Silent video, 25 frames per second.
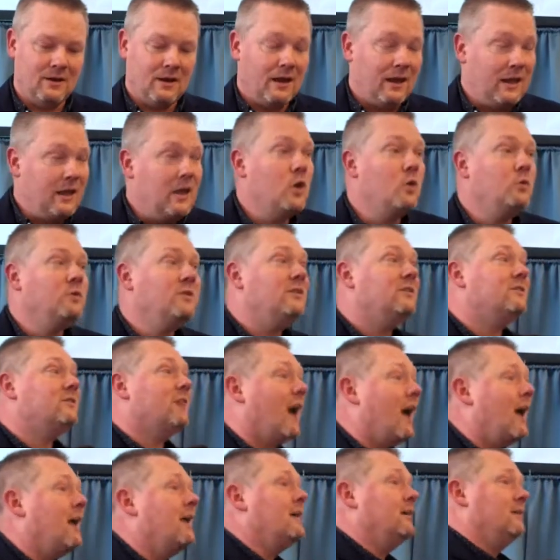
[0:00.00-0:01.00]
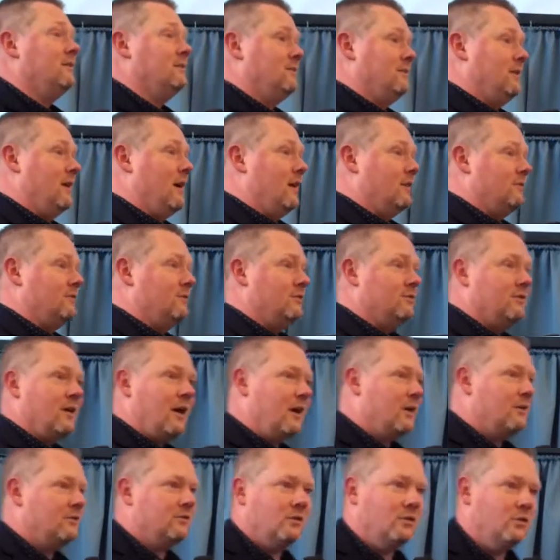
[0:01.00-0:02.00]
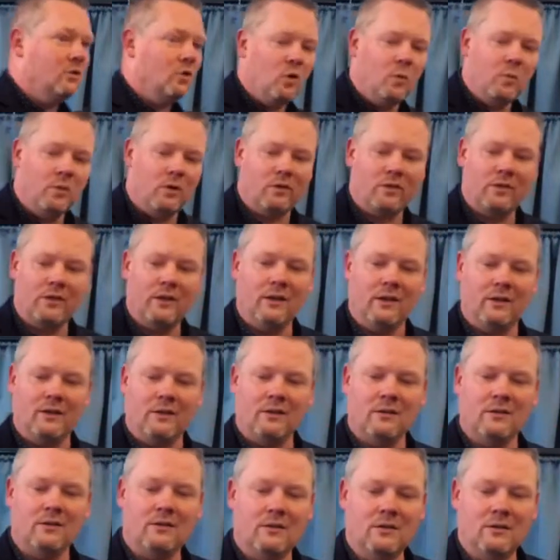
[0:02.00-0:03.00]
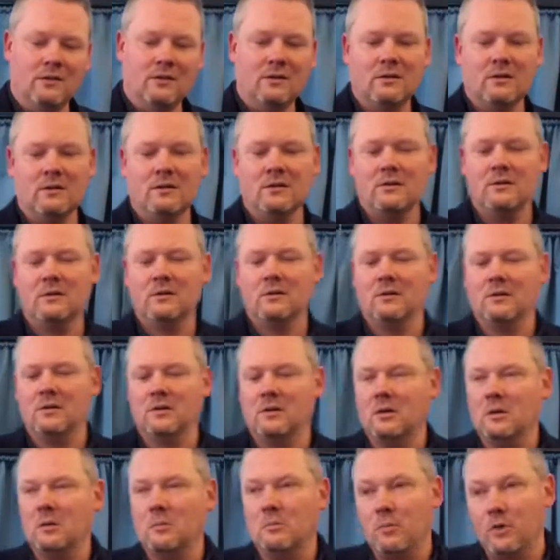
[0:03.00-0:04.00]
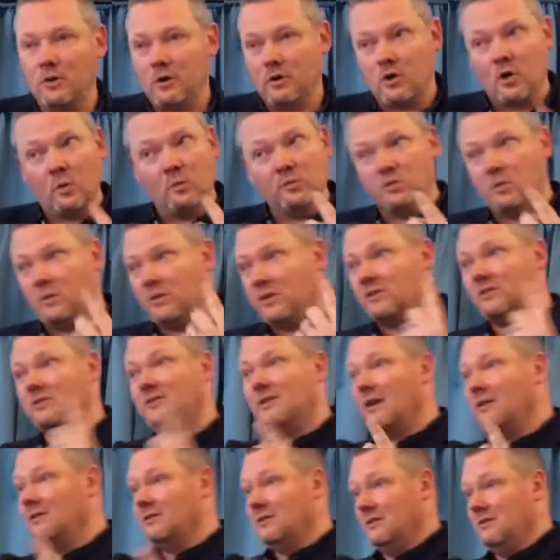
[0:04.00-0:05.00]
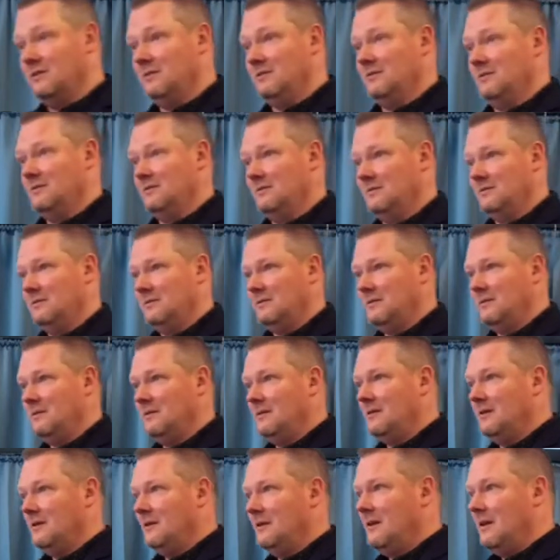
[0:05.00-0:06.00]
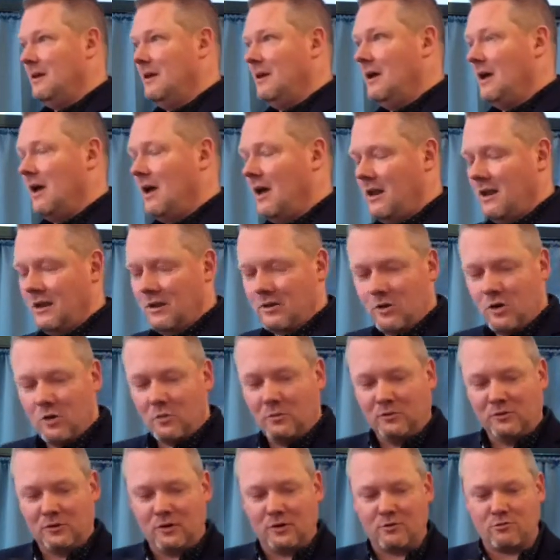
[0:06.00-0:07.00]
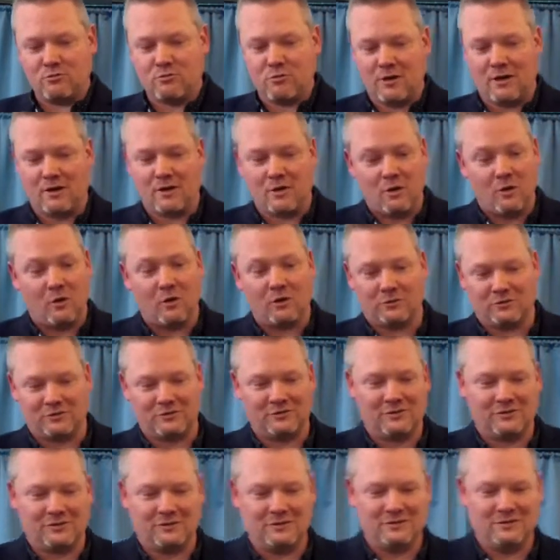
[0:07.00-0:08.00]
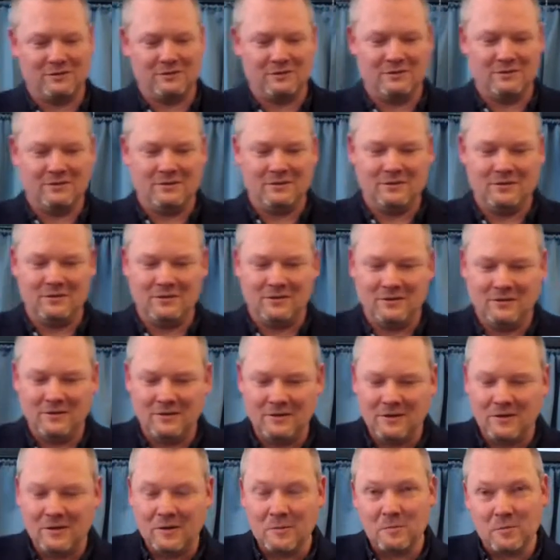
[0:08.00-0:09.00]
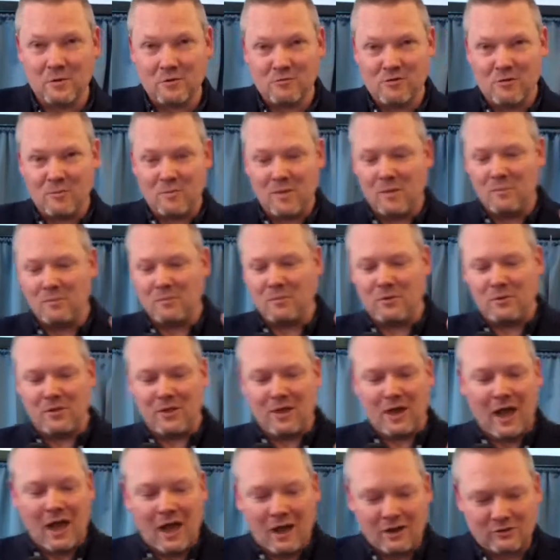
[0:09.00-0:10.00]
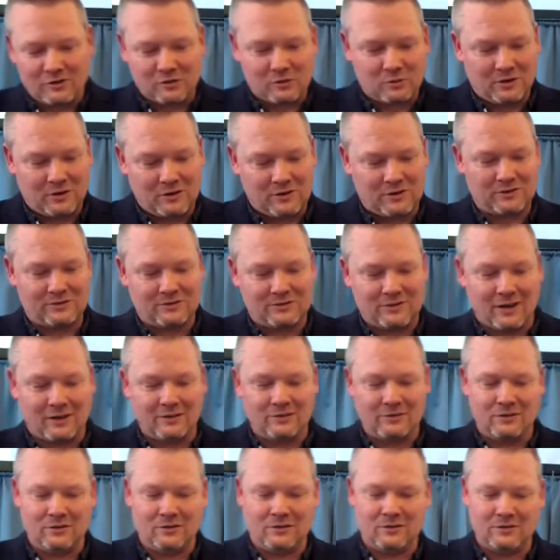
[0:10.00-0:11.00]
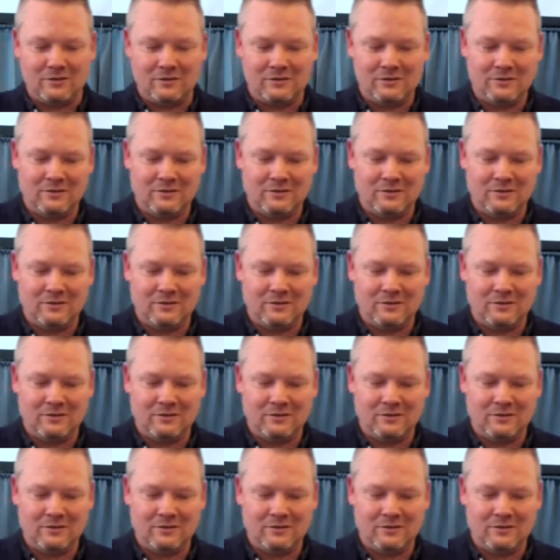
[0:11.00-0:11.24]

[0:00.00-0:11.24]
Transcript: He who desires that desires a noble thing. But it comes with a standard. And it comes at great cost. But remember that actually the standard